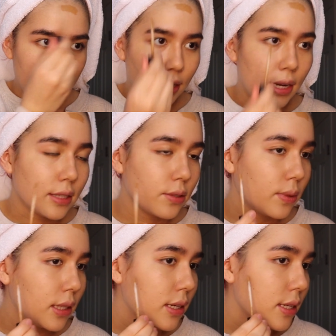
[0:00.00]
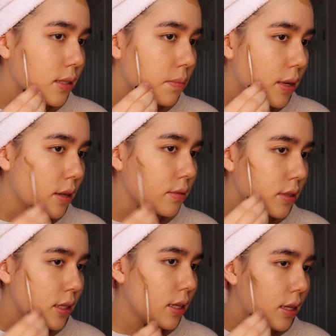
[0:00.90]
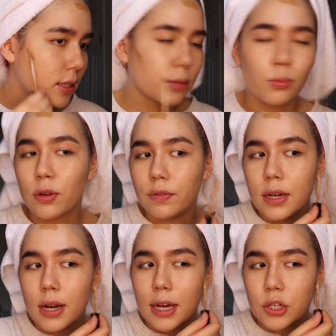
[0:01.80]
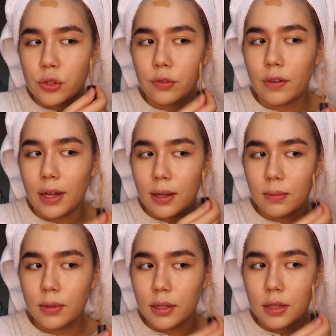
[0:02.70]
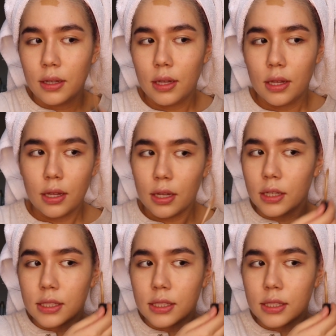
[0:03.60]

that adds a really nice amount, and it's more of a natural vibe, a